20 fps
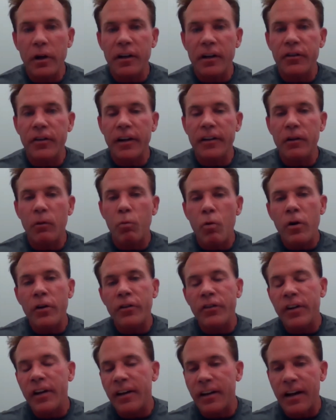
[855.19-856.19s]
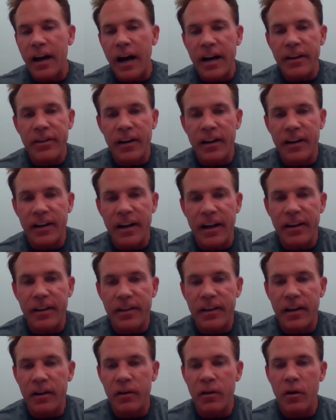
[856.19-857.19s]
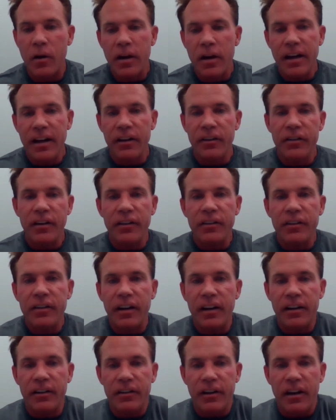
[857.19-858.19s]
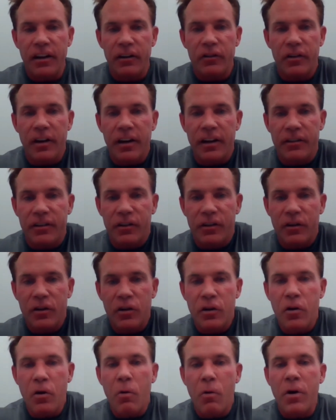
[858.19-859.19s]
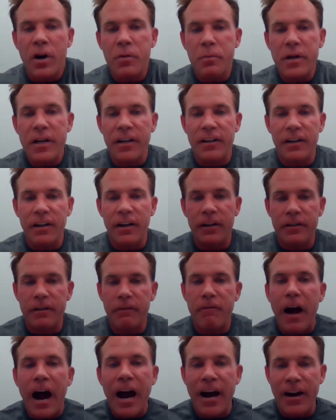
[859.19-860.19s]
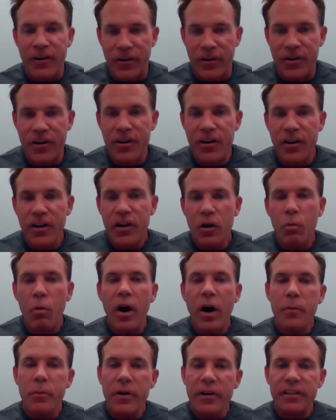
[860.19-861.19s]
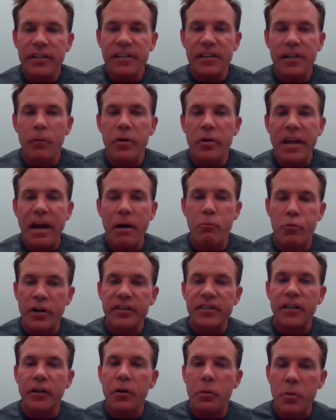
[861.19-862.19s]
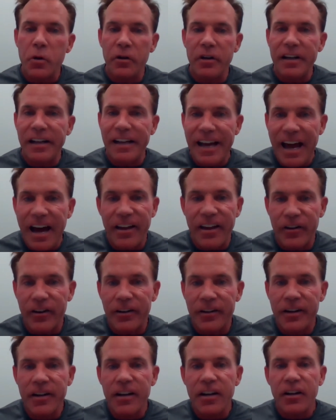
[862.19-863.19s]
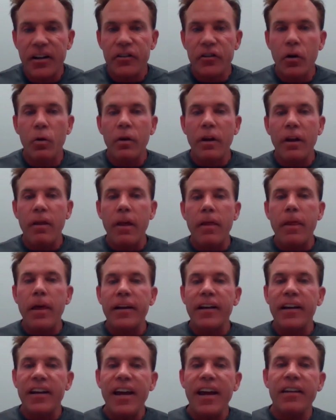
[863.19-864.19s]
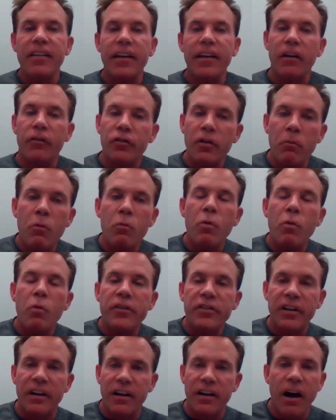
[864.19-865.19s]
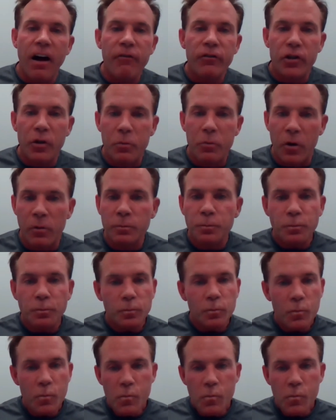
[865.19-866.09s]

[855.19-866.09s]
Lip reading: because like the worst thing I think in anything is this, it's you don't want to be a divider. You want to be someone that brings the community together. So like, again, like if someone wasn't comfortable,